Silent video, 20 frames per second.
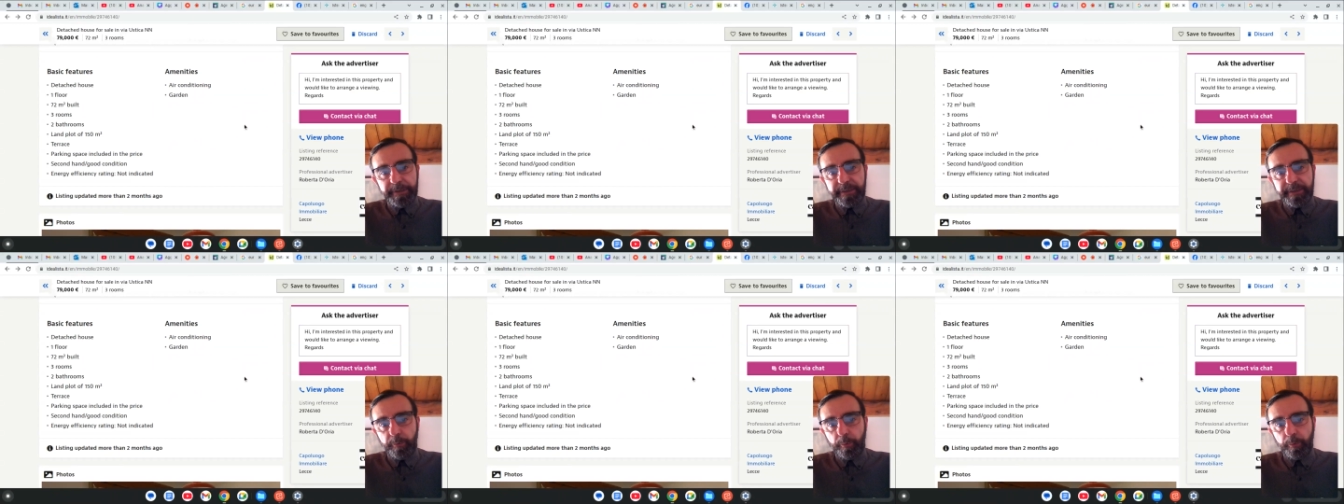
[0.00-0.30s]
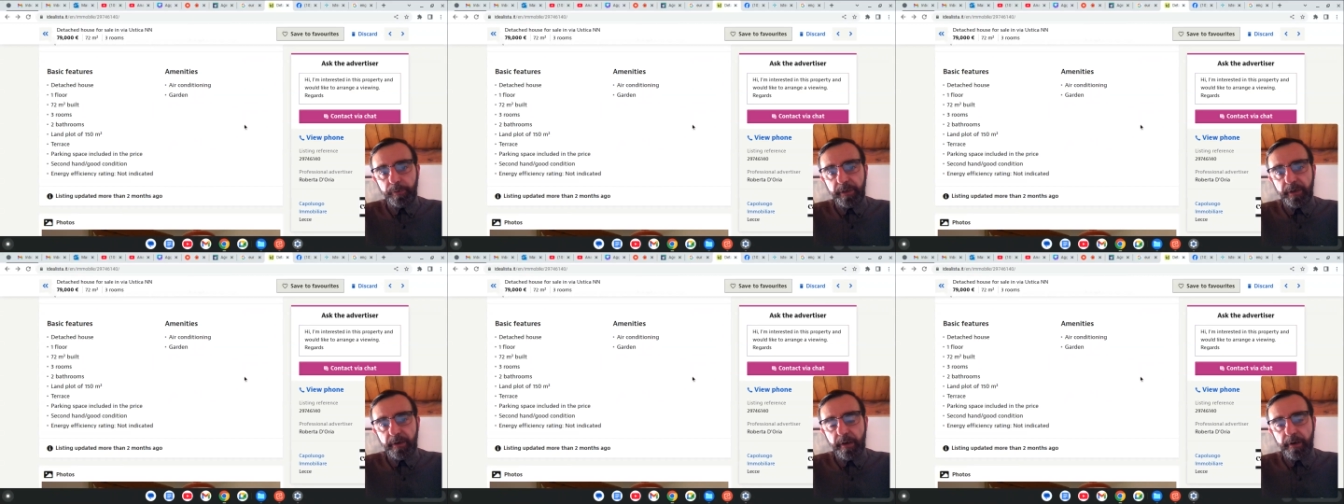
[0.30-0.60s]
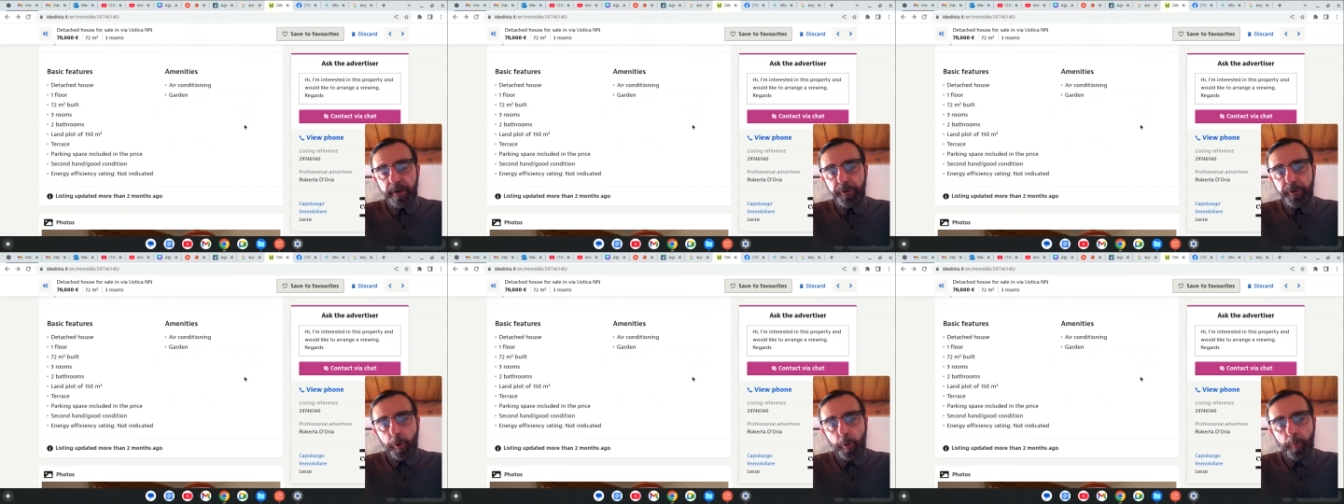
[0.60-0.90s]
so there
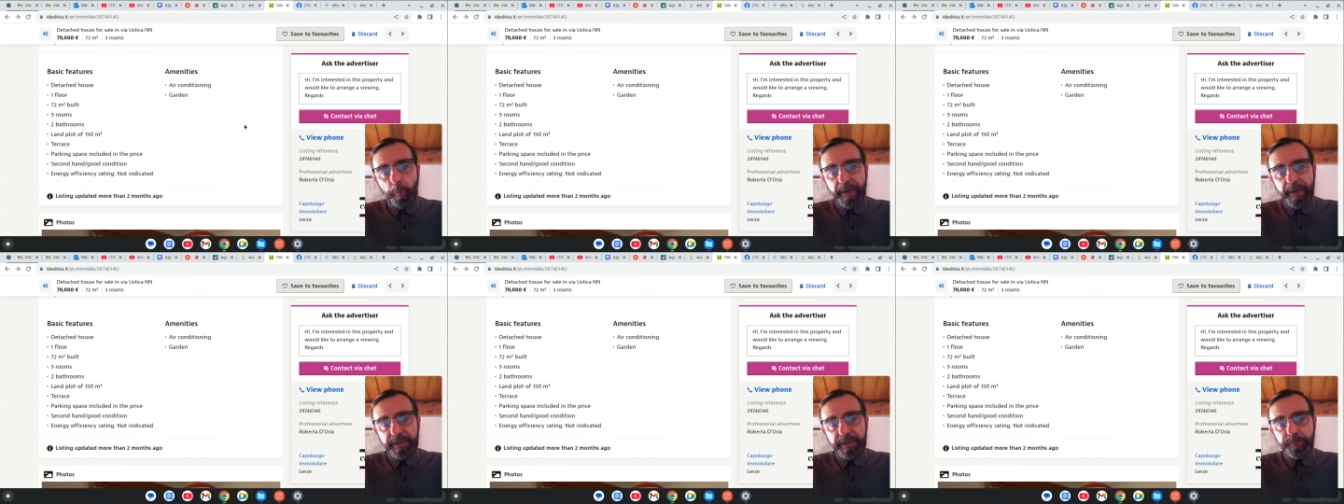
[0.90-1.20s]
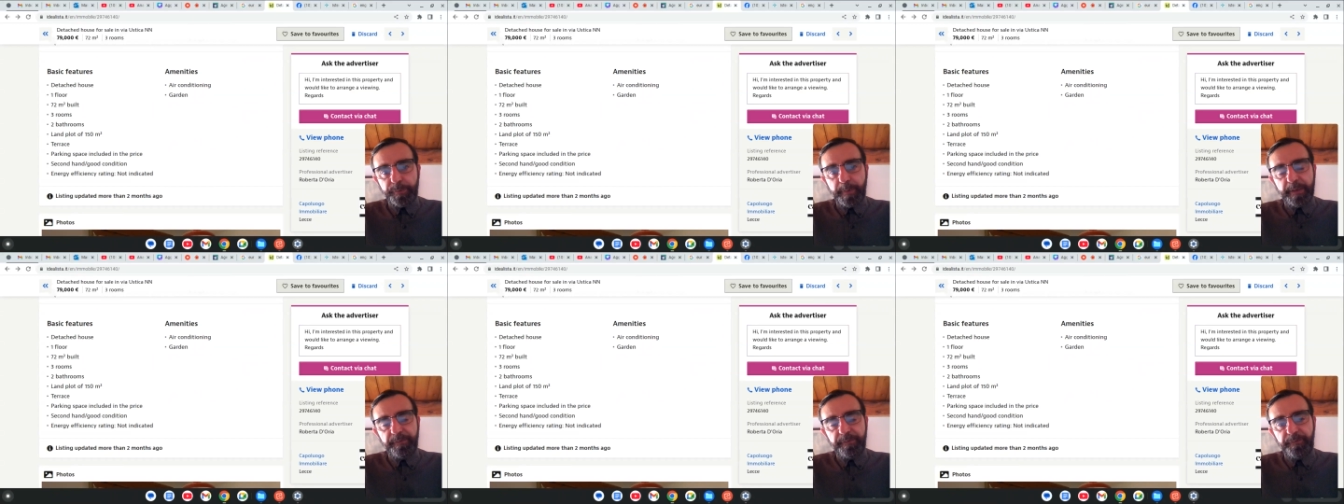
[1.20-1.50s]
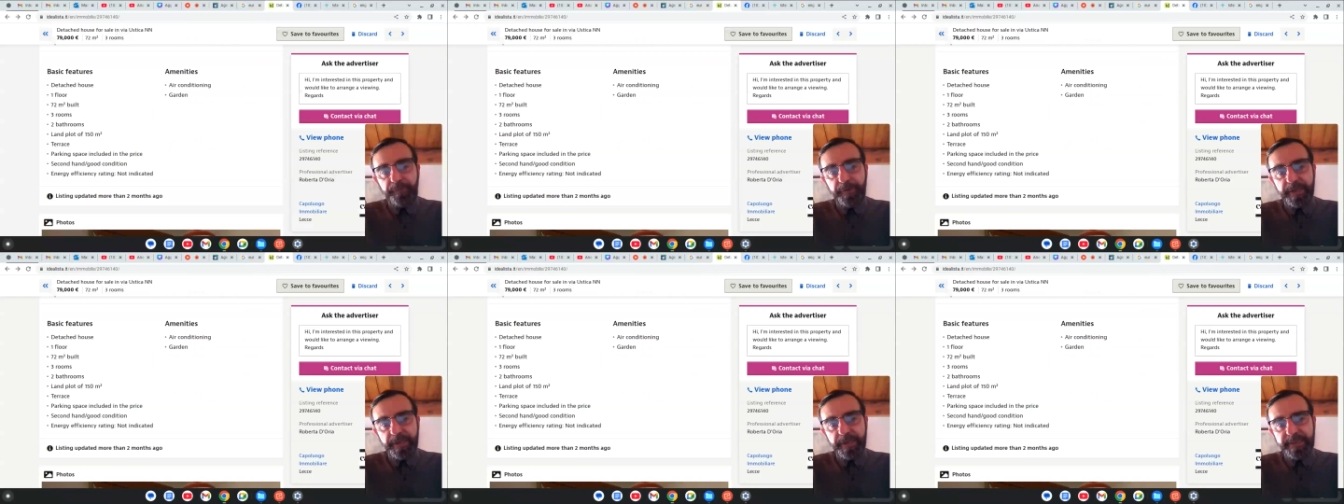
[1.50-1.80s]
are no management
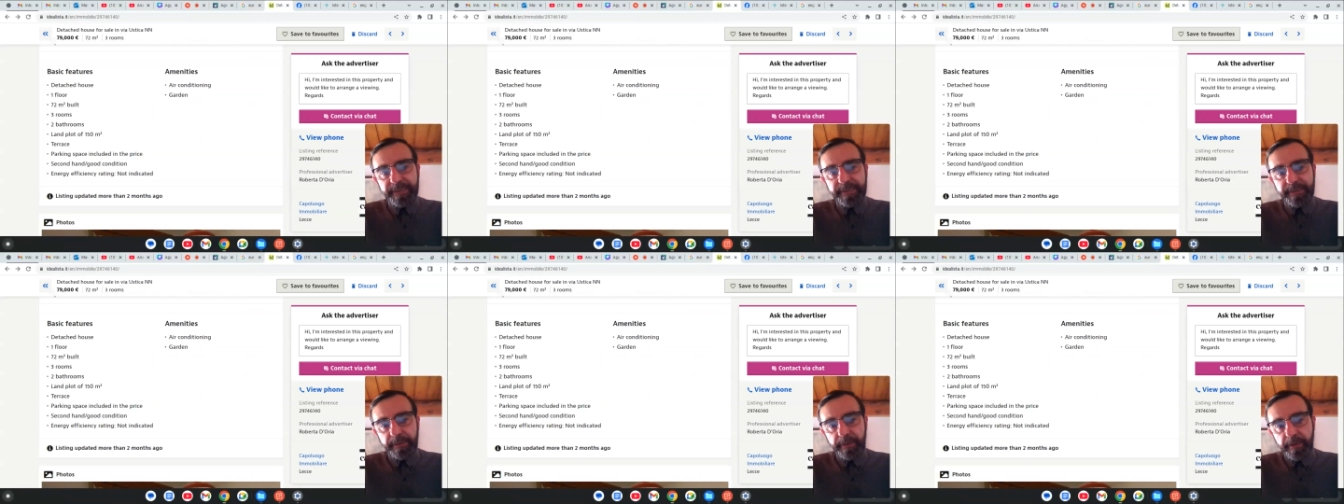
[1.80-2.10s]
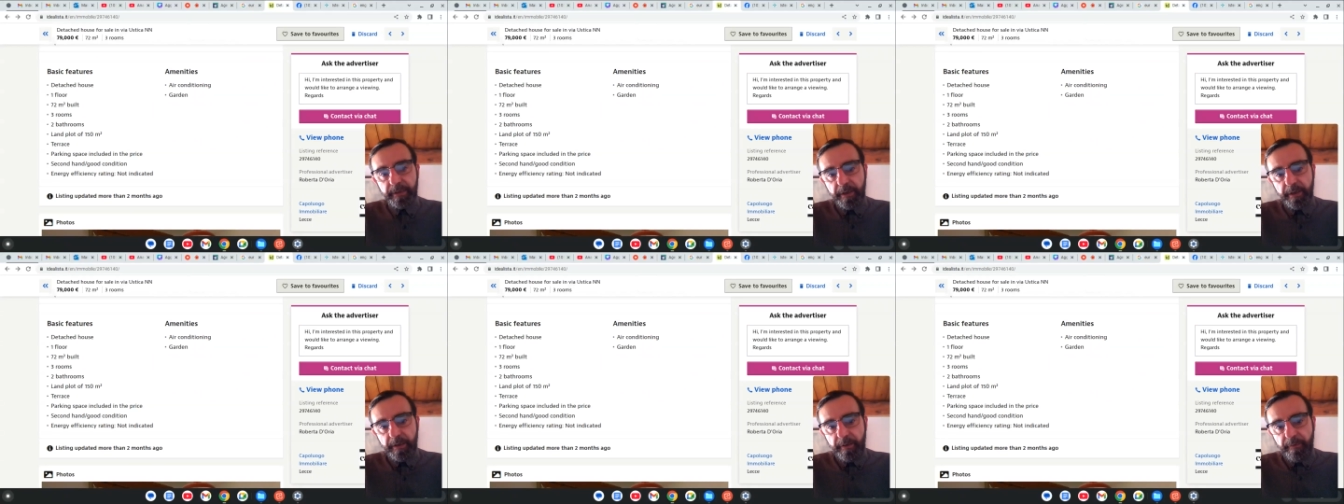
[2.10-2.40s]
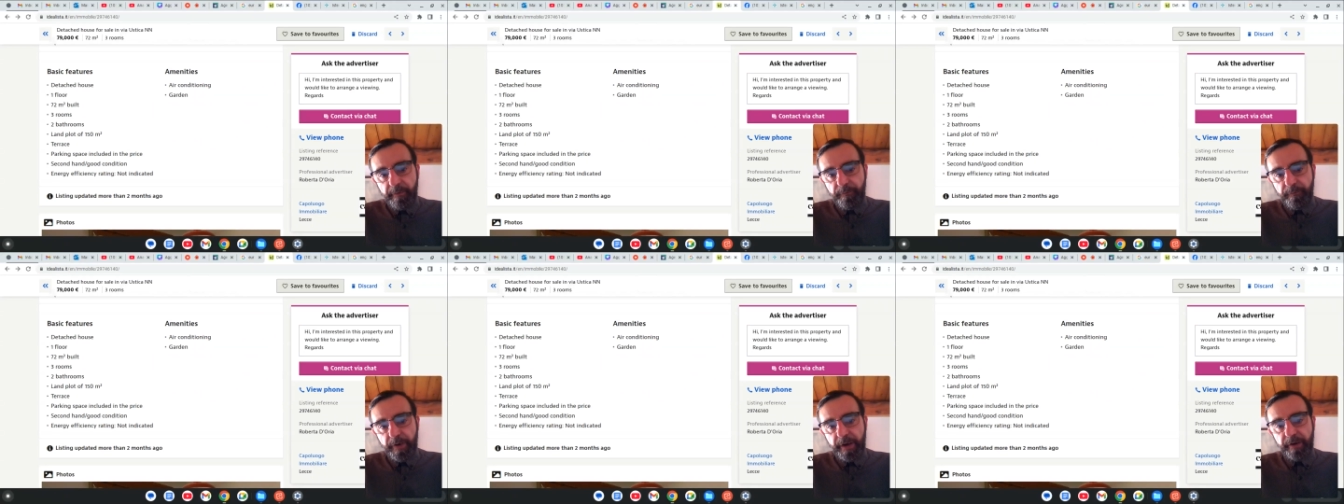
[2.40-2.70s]
fees,
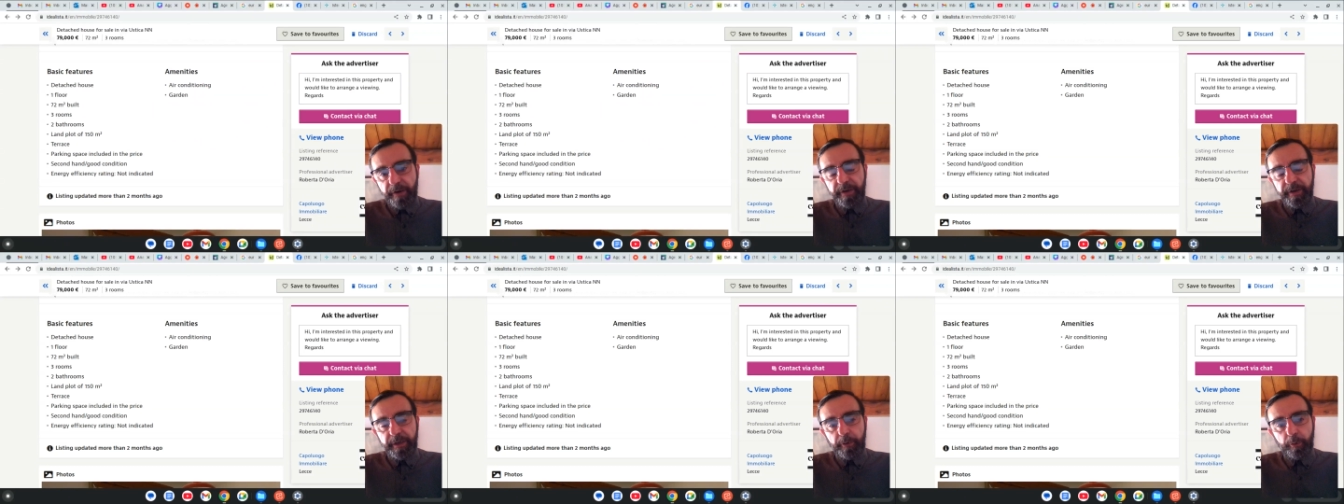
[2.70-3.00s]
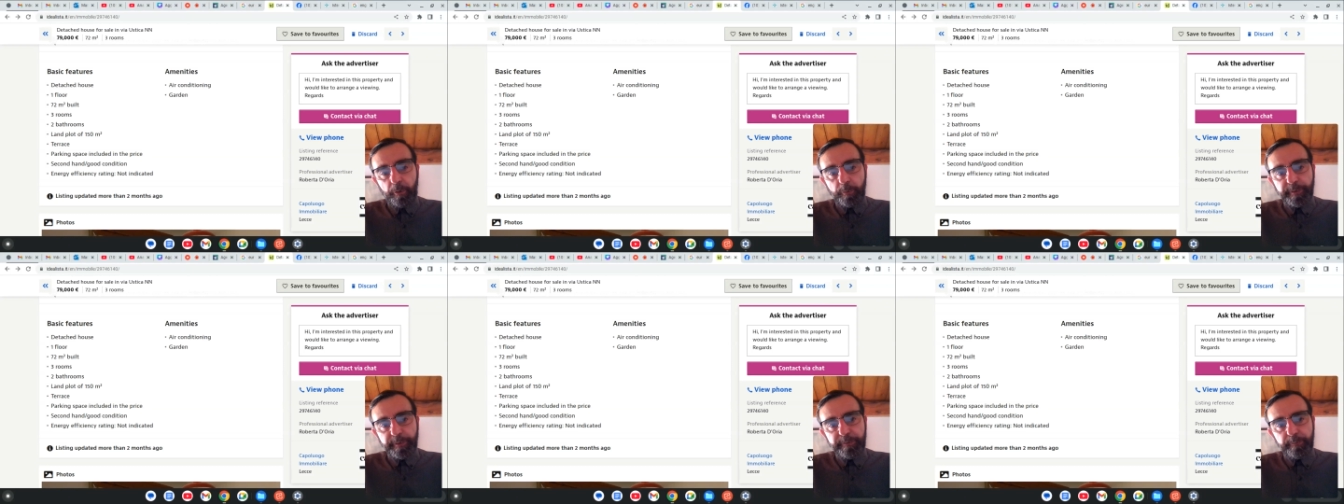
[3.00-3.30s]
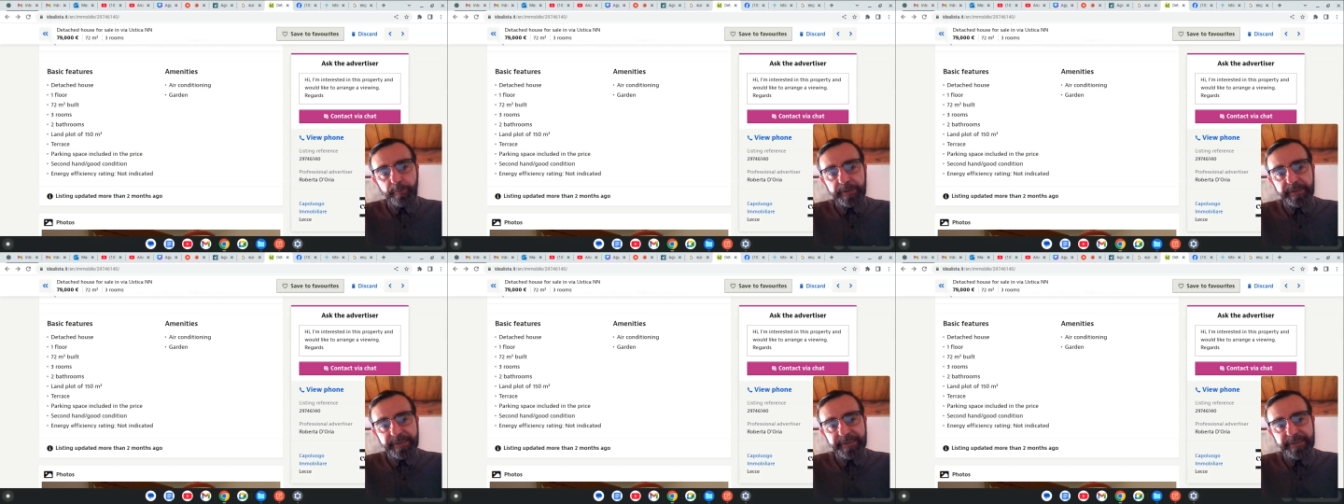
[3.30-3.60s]
very close
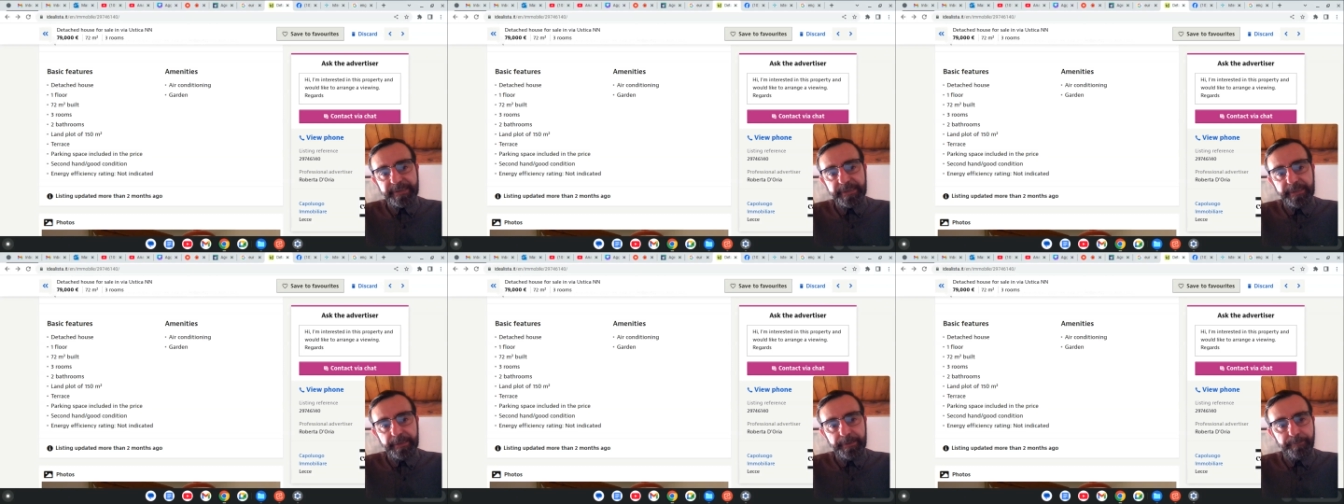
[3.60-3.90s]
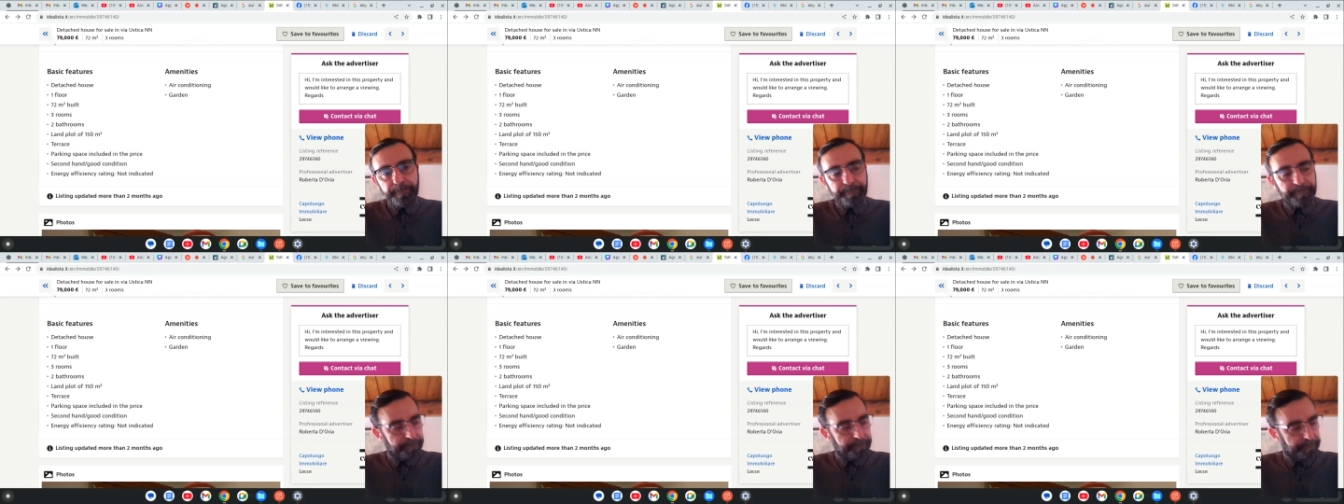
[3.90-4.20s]
to the sea.